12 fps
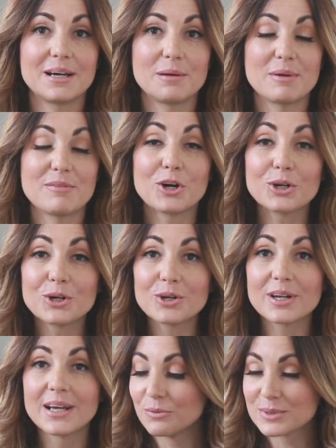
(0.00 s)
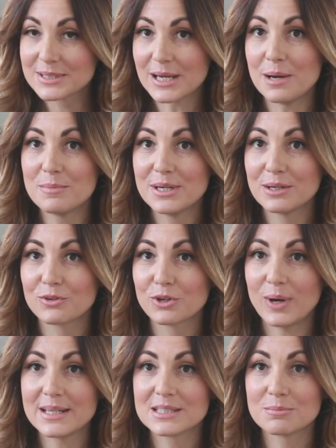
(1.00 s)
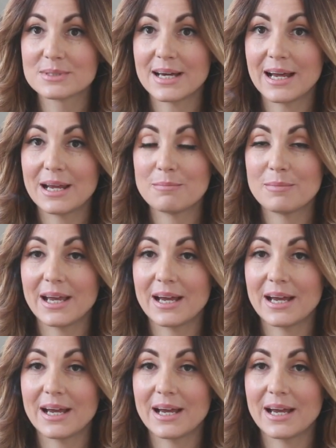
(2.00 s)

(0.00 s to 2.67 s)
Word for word: Um, I've heard it was coming for quite some time.